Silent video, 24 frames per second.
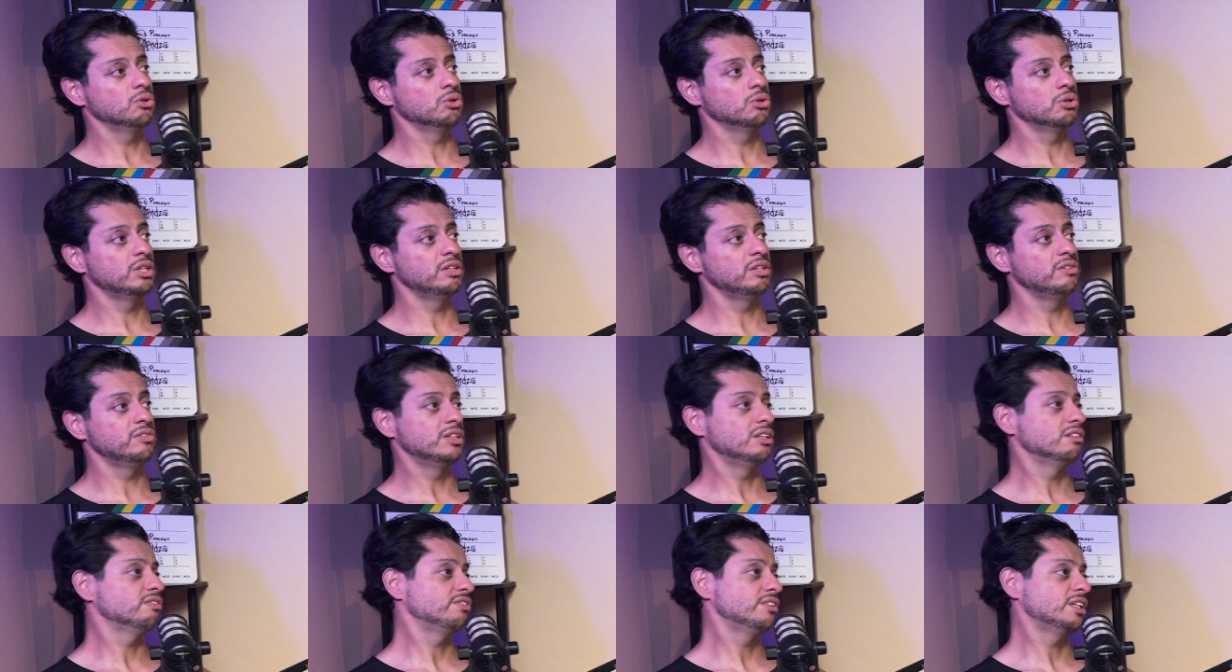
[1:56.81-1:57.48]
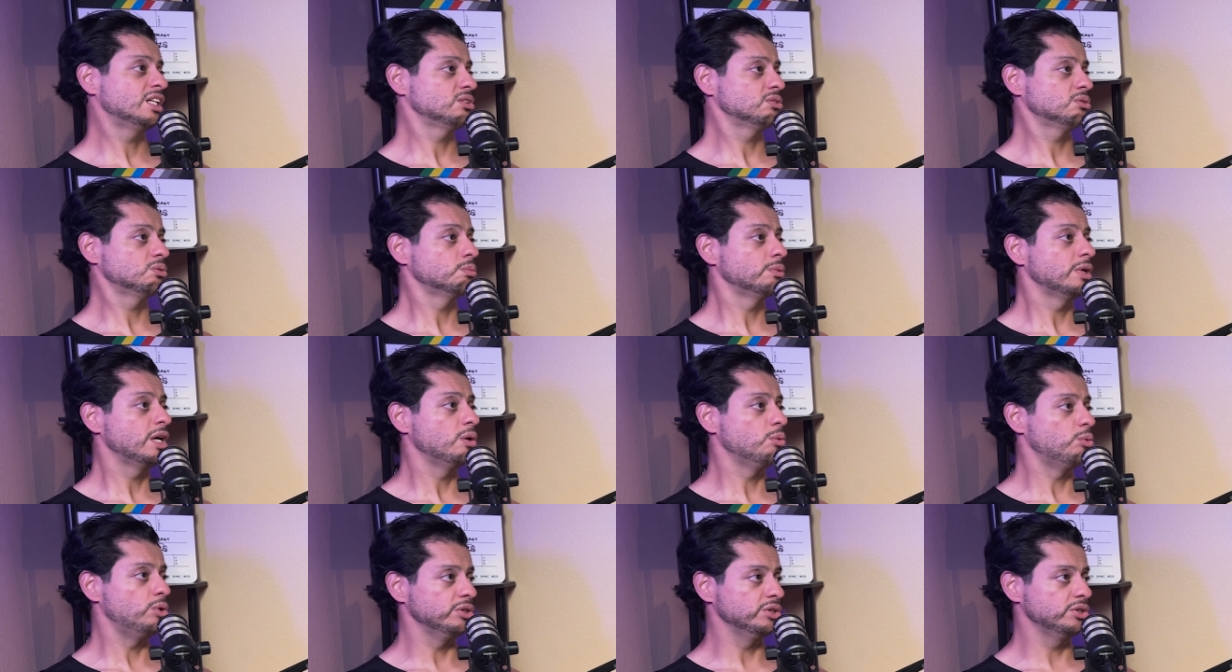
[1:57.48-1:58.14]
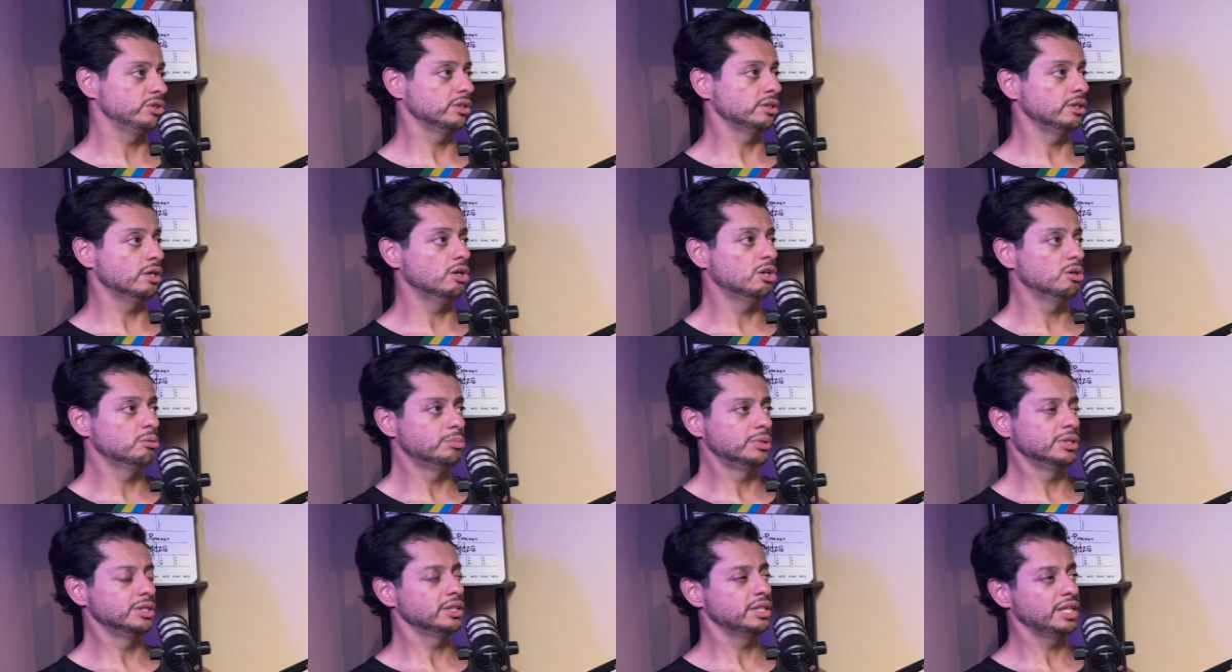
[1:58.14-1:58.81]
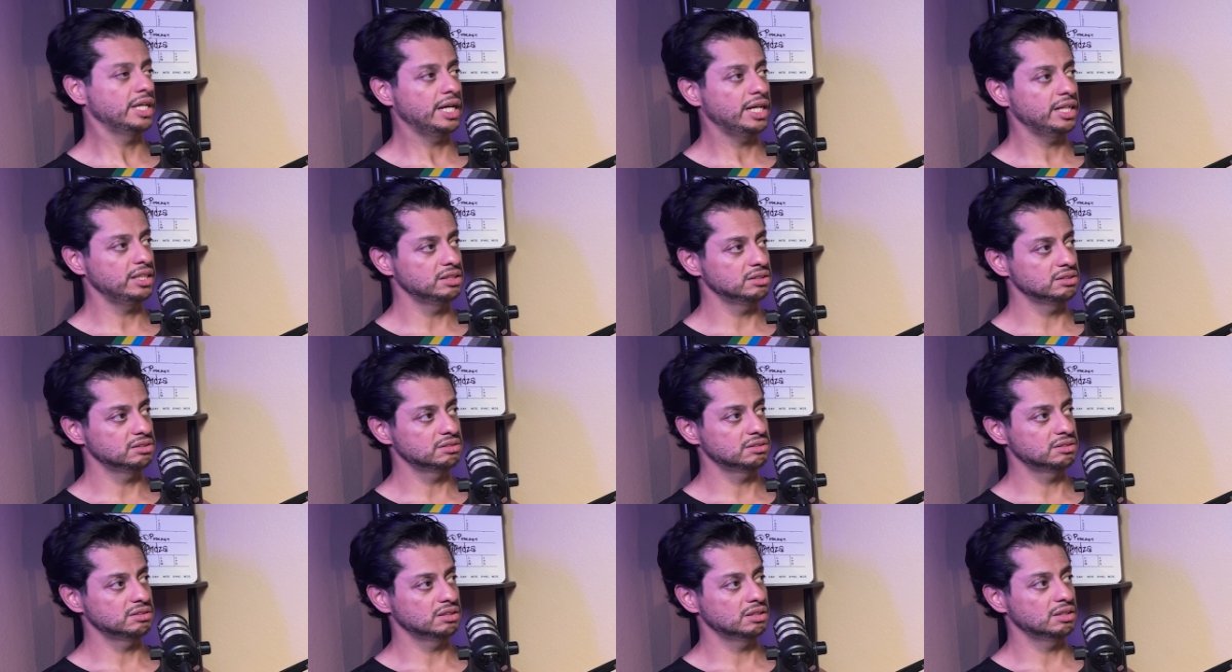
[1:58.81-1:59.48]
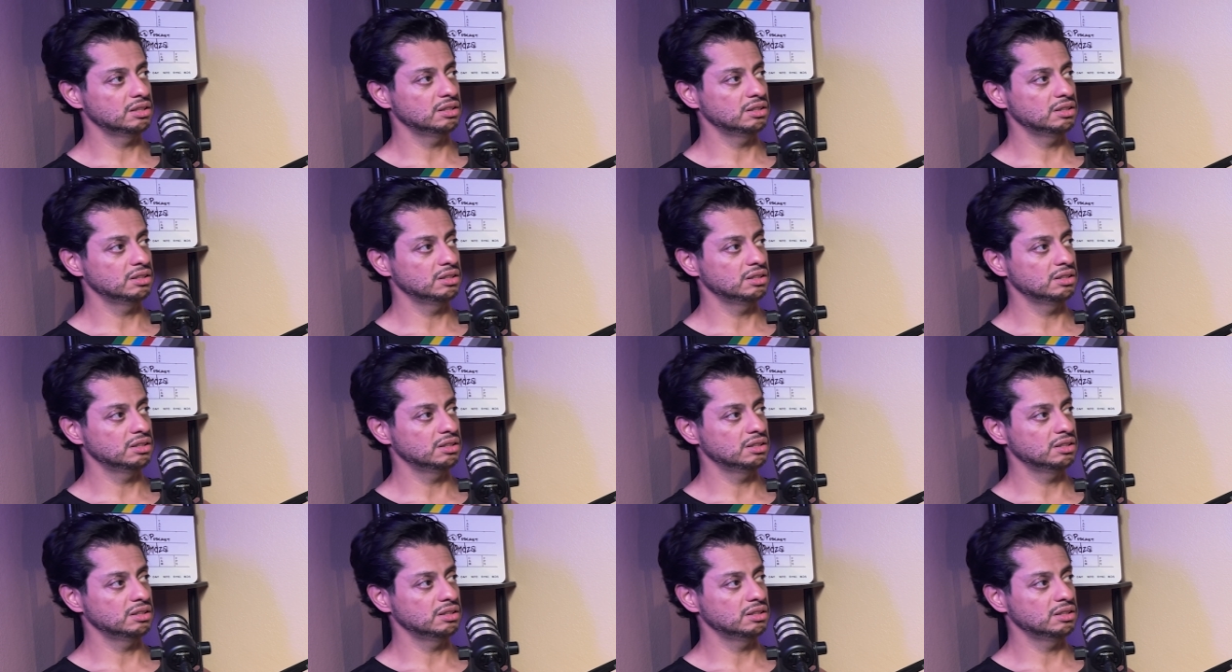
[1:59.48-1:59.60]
or even if that's the way I wanted to go. But yeah, I just